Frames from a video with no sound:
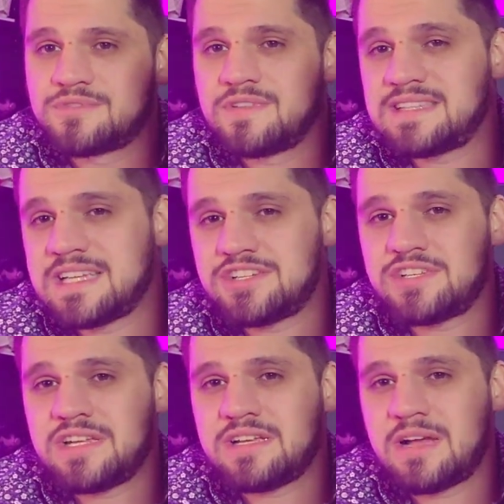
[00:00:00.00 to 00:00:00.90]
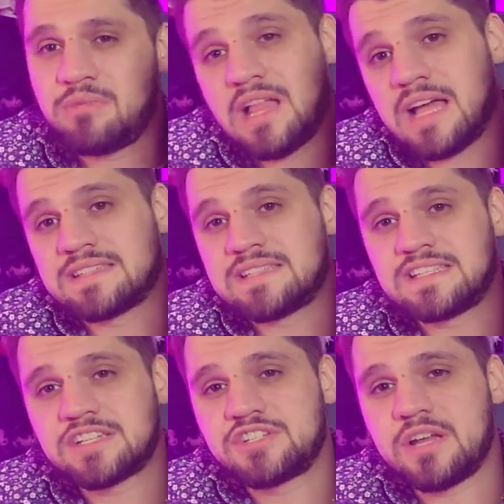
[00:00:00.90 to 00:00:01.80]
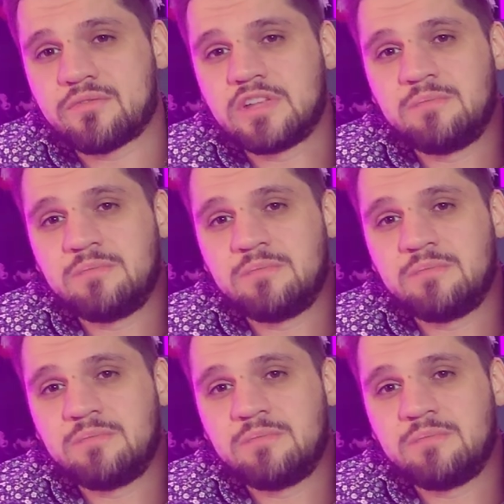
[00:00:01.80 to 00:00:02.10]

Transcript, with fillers: So that's actually a plus. That's actually a really